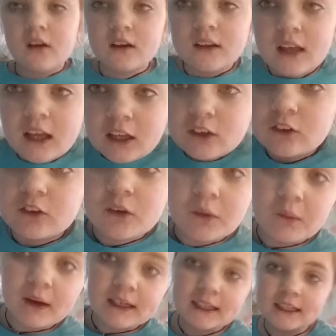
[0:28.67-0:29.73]
they're containers,
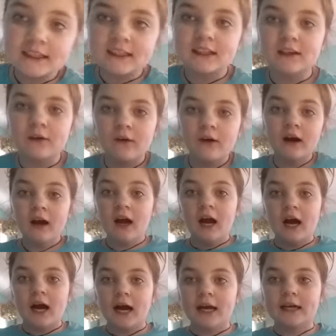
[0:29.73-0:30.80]
so why not? So
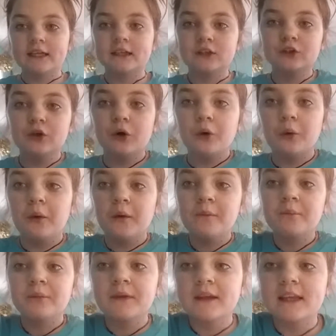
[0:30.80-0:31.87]
I'm gonna go
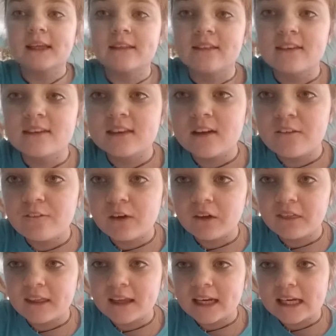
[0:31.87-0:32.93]
get this stuff
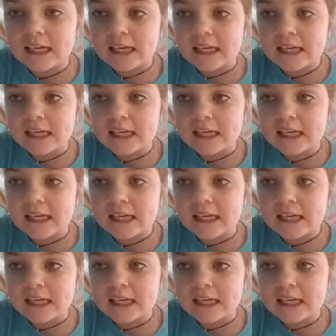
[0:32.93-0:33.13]
out that